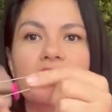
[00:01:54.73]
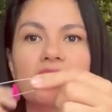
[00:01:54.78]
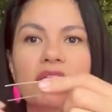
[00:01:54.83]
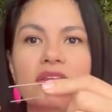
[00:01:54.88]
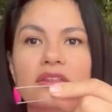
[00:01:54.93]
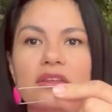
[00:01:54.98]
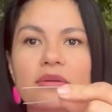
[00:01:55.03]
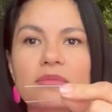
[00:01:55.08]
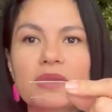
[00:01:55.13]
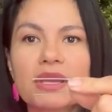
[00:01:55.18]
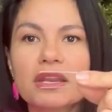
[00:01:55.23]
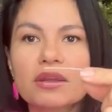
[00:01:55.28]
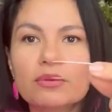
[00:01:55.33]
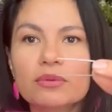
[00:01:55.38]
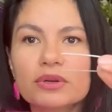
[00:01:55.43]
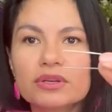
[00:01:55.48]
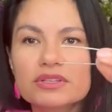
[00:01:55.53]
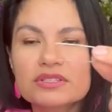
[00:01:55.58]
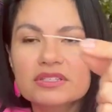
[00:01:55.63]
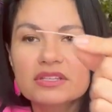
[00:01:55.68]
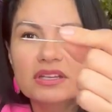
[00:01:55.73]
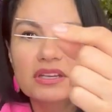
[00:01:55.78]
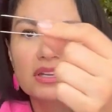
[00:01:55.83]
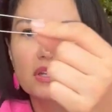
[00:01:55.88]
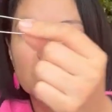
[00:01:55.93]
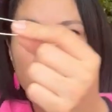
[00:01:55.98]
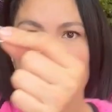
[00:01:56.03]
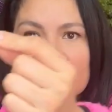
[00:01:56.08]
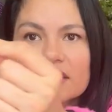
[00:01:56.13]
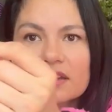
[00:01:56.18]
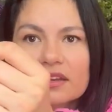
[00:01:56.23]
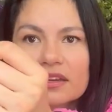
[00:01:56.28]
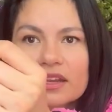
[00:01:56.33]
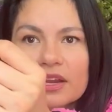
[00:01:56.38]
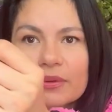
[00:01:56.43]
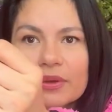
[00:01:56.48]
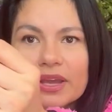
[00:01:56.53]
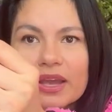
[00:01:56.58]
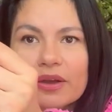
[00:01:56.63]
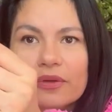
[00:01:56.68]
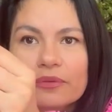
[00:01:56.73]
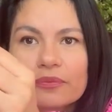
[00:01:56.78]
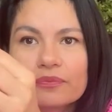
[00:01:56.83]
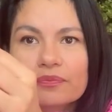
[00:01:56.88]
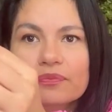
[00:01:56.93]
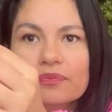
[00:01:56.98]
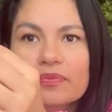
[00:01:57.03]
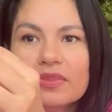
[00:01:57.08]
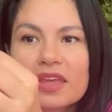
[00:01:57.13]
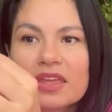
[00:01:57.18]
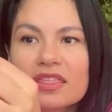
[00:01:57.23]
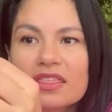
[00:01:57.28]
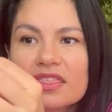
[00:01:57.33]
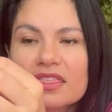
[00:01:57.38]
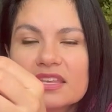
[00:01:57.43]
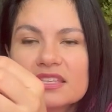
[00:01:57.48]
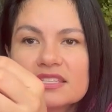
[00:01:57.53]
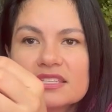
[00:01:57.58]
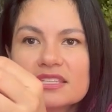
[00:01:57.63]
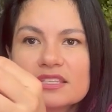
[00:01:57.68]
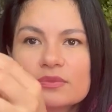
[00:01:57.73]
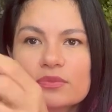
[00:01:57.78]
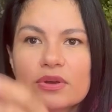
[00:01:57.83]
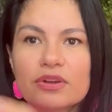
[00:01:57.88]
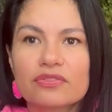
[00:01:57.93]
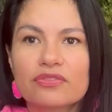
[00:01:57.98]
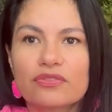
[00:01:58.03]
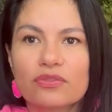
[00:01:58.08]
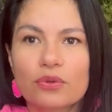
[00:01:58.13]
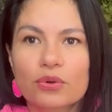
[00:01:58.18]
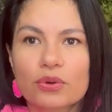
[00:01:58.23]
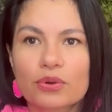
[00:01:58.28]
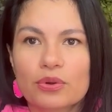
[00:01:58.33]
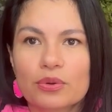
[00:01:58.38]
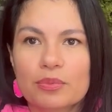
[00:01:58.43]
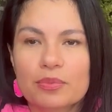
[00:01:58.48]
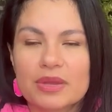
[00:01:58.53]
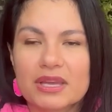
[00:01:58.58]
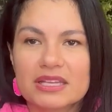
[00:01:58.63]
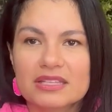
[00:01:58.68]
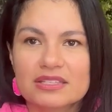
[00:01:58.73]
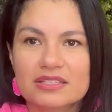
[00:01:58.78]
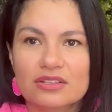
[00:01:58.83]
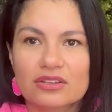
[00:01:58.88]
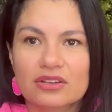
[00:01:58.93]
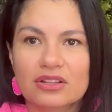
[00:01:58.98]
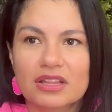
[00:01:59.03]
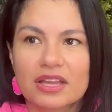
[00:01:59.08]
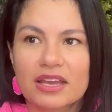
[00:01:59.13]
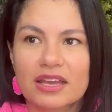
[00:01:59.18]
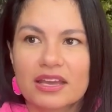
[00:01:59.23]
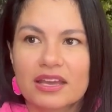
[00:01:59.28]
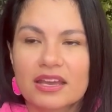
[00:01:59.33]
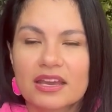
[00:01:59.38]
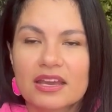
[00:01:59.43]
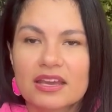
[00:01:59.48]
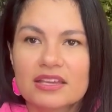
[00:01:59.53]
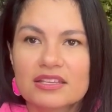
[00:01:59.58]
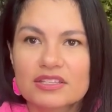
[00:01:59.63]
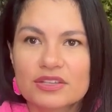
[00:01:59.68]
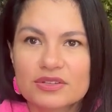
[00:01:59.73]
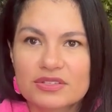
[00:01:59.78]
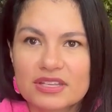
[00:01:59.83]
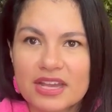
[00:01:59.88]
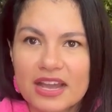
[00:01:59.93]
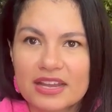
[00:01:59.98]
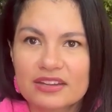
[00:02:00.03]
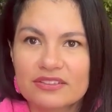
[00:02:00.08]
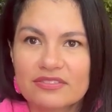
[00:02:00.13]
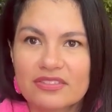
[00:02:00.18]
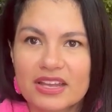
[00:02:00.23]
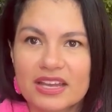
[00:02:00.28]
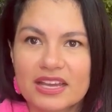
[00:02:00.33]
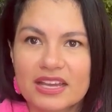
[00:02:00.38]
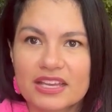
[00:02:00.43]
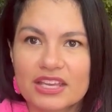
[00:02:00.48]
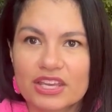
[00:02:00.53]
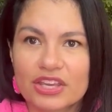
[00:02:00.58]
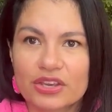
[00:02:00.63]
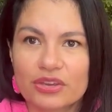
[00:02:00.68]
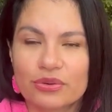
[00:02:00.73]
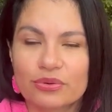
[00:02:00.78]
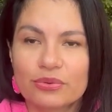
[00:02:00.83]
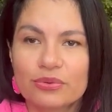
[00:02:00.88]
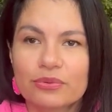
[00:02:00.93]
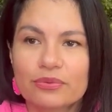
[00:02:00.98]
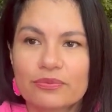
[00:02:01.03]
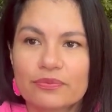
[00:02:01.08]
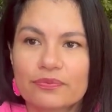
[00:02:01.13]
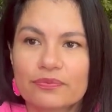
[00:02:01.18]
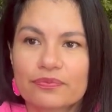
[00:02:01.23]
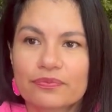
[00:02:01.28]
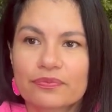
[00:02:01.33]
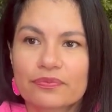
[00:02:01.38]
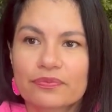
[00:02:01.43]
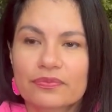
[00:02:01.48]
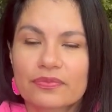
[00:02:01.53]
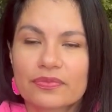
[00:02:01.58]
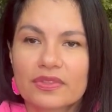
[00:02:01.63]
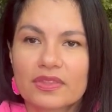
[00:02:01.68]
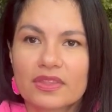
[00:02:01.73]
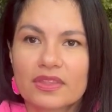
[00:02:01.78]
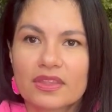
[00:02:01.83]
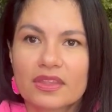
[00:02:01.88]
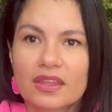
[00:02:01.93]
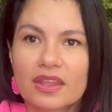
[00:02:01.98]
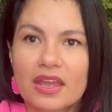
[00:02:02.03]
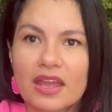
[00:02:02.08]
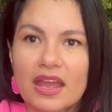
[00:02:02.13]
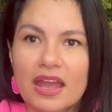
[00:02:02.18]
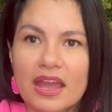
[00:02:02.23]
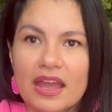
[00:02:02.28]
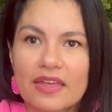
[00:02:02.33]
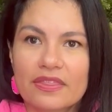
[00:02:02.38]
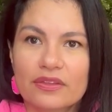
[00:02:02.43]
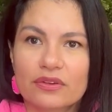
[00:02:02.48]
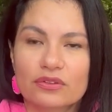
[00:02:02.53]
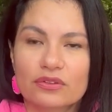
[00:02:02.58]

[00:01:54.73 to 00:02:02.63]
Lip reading: That made it worse, didn't it? Here we go. This is what floral pins look like. So it's kind of like a U, and they're